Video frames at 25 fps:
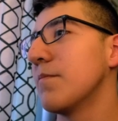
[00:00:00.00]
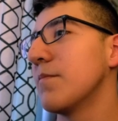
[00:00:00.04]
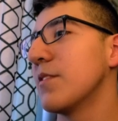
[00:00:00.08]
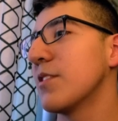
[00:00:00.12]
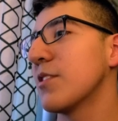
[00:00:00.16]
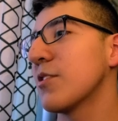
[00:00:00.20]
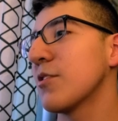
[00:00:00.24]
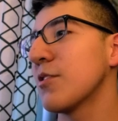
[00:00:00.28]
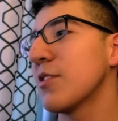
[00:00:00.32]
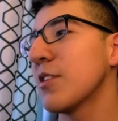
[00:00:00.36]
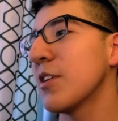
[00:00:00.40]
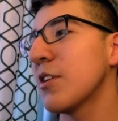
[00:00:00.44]

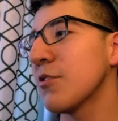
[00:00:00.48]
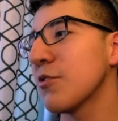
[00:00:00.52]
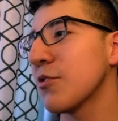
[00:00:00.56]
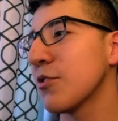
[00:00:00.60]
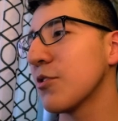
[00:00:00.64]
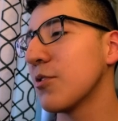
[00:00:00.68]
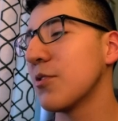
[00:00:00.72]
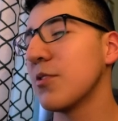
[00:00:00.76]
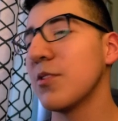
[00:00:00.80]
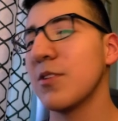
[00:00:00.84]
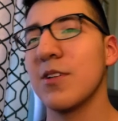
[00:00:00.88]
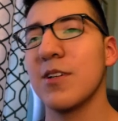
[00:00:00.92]
so he tells
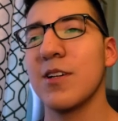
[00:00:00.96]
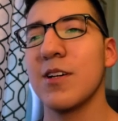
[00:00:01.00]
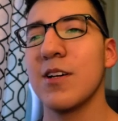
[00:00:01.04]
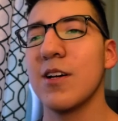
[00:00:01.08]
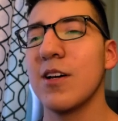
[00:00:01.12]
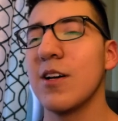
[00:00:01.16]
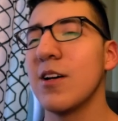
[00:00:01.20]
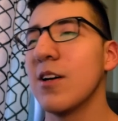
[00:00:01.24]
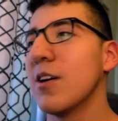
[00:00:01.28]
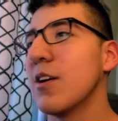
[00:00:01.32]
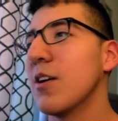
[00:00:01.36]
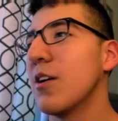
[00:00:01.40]
you,
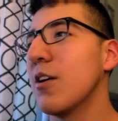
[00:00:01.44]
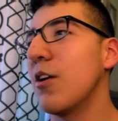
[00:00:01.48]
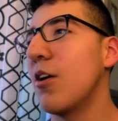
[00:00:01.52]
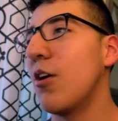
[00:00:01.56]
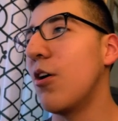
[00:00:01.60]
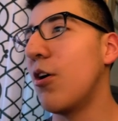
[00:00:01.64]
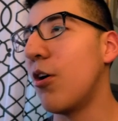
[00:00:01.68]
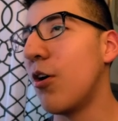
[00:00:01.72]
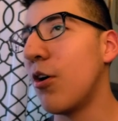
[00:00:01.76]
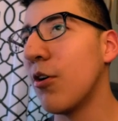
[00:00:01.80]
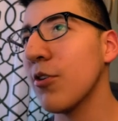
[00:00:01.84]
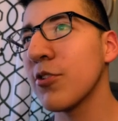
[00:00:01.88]

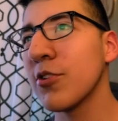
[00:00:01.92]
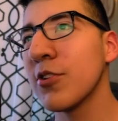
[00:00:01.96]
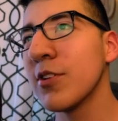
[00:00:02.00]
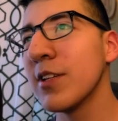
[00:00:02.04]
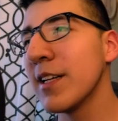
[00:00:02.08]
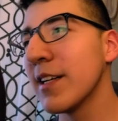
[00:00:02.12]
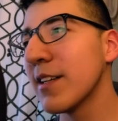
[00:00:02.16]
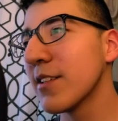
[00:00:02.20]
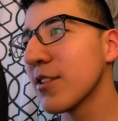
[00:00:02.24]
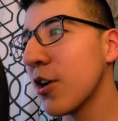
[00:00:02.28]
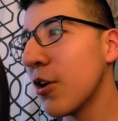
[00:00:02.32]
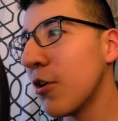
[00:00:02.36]
all you
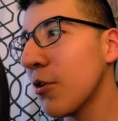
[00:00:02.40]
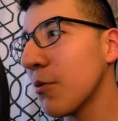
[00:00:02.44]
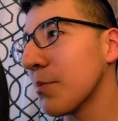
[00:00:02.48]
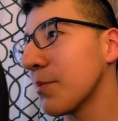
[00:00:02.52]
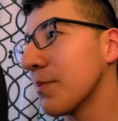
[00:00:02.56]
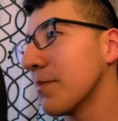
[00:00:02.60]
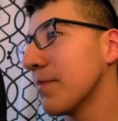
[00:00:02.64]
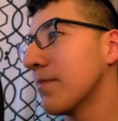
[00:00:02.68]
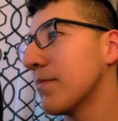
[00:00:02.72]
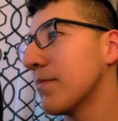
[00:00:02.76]
need is hope.